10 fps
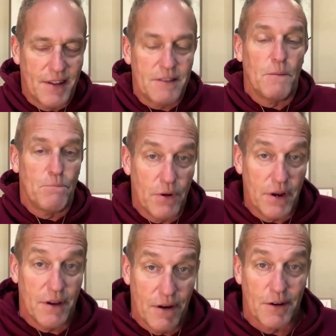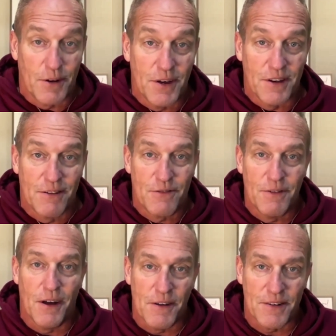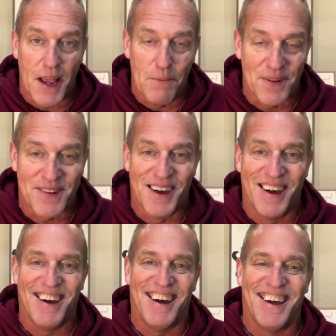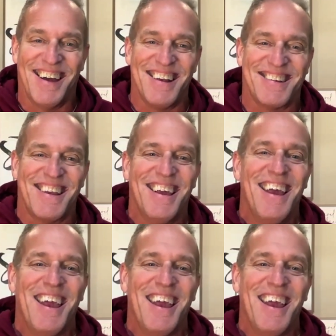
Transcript: That's a pretty darn good sample size.